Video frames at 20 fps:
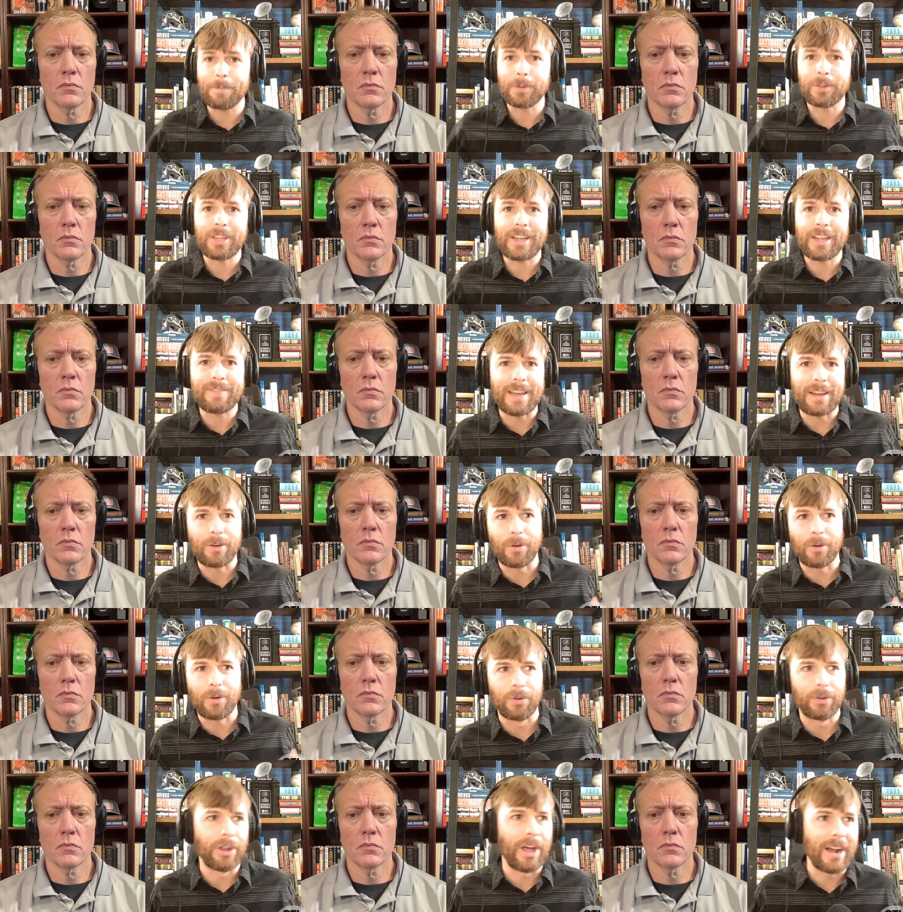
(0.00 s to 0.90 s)
Speaker 1: believe that
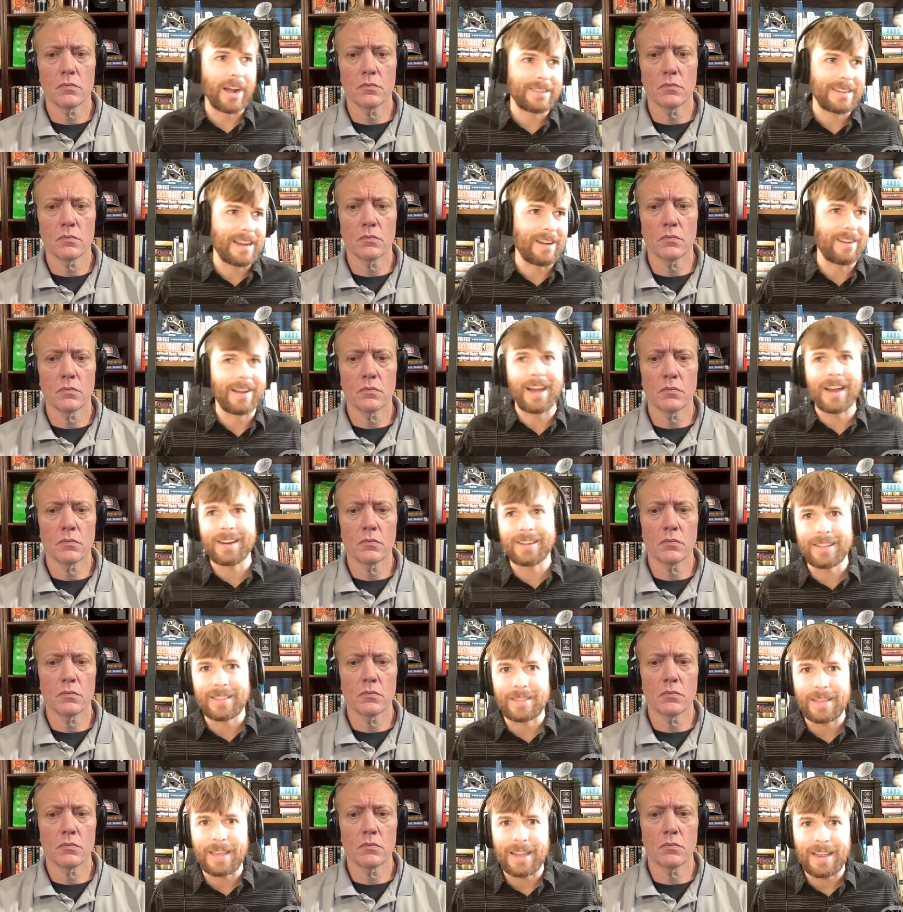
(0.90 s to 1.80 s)
whole lockdown
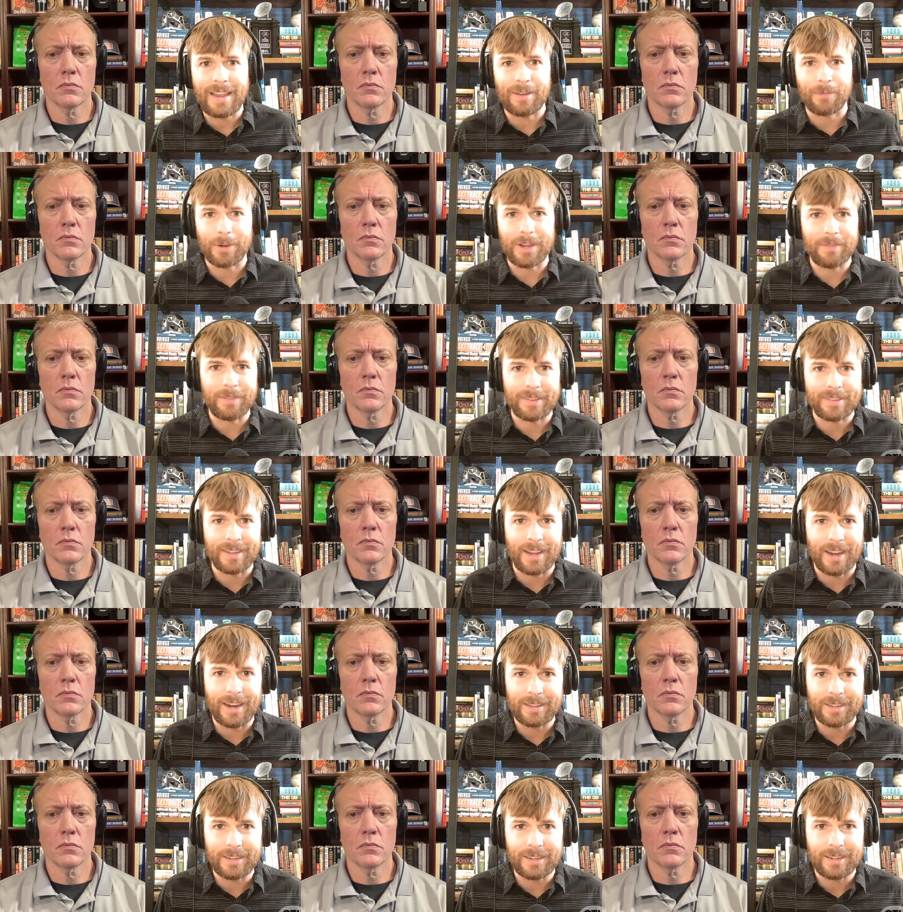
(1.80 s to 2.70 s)
island thing, Revis
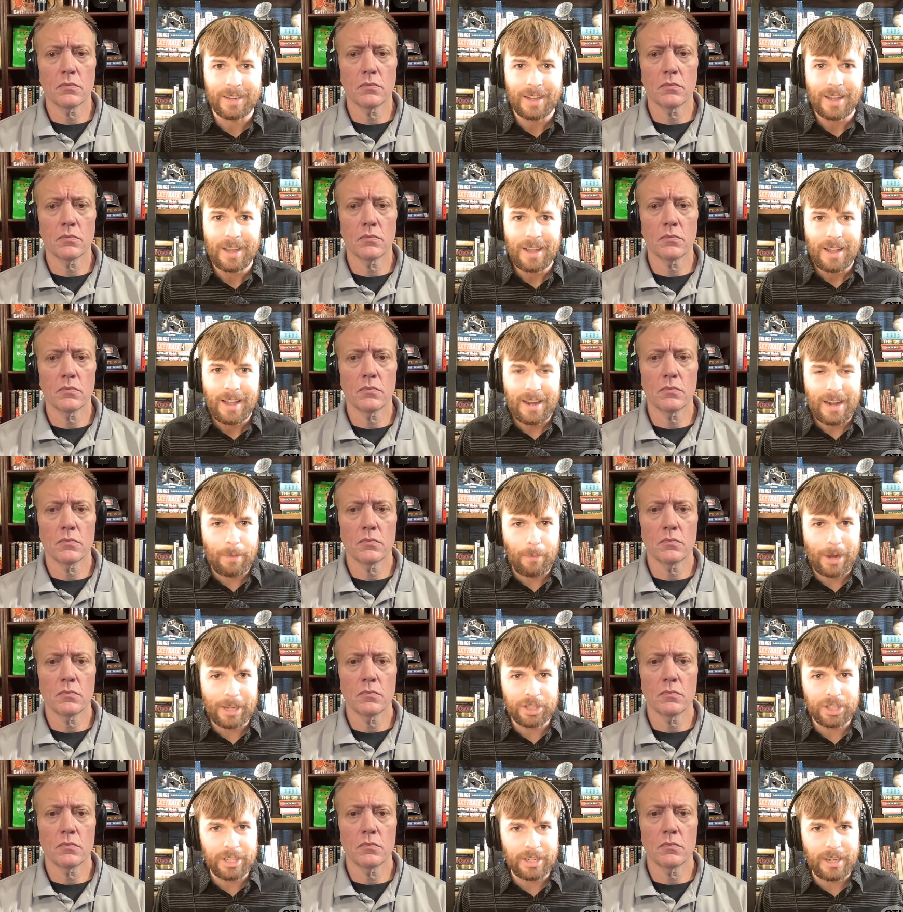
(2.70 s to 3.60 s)
Island. And I'm
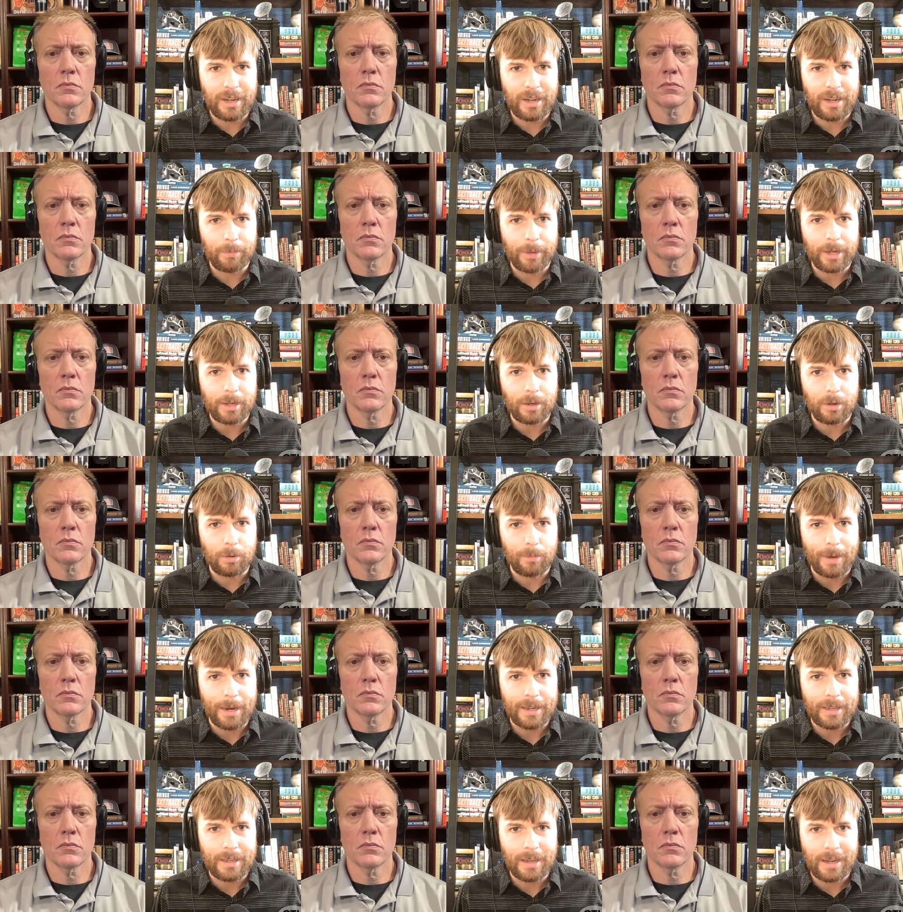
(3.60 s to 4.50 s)
watching it now. I'm like, "Oh
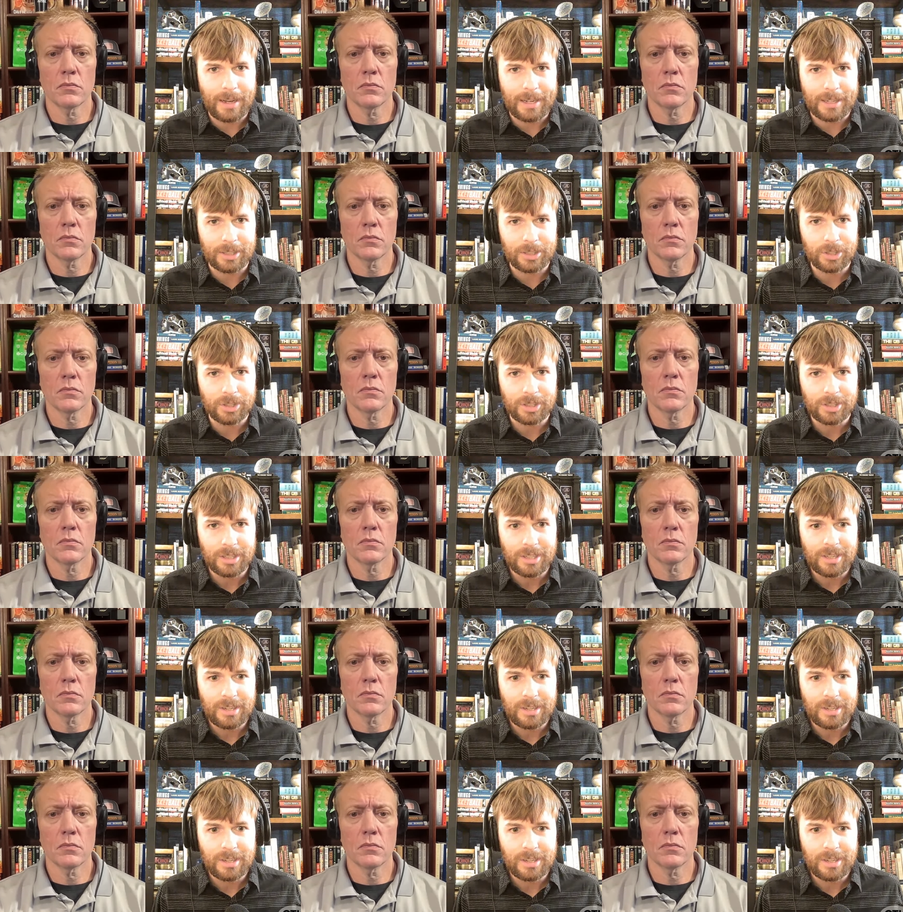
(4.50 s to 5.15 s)
my gosh."